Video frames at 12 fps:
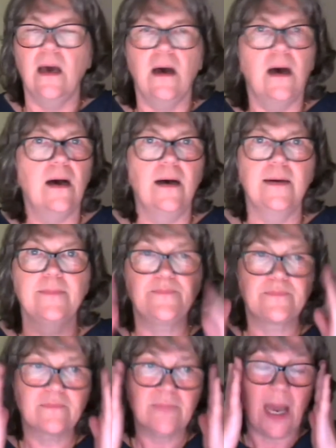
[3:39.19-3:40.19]

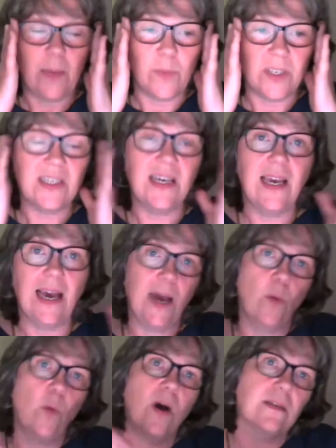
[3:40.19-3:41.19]
I must say
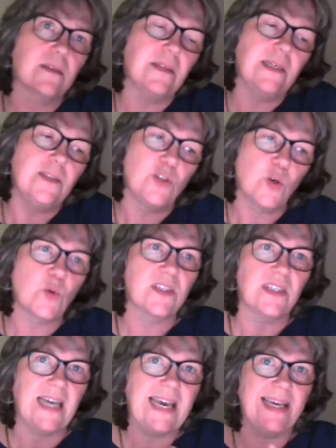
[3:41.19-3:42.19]
I was in
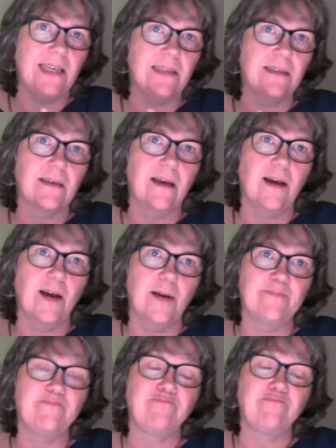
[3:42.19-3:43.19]
those days,
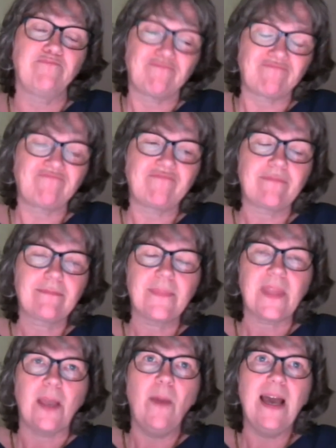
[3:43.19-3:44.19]

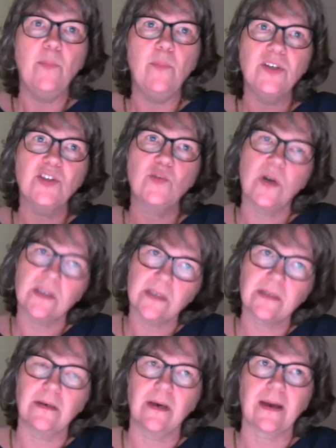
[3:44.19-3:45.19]
my boss
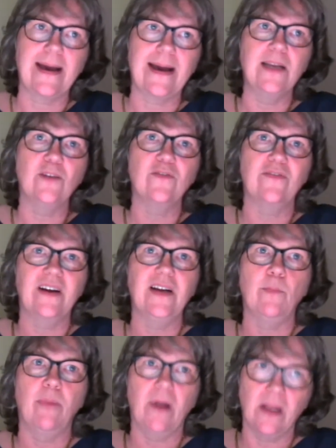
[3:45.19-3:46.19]
was a kind of
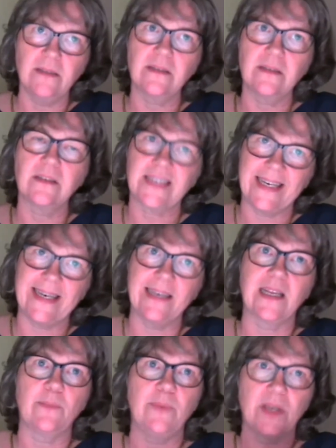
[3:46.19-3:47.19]
very blunt, saying
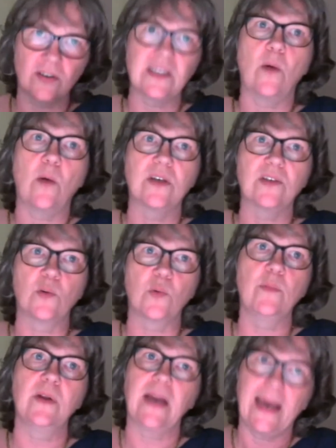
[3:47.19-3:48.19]
that because I was a
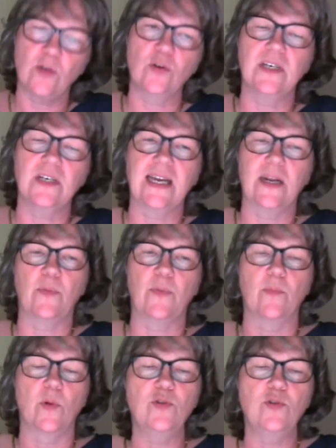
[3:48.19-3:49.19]
woman, I couldn't get a
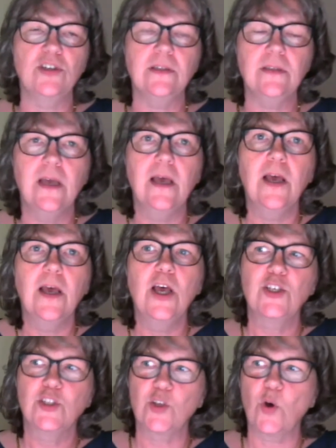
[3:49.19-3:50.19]
promotion.
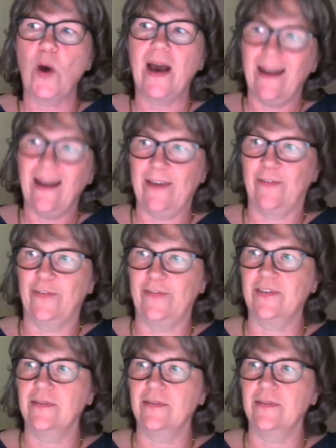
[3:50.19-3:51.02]
So I left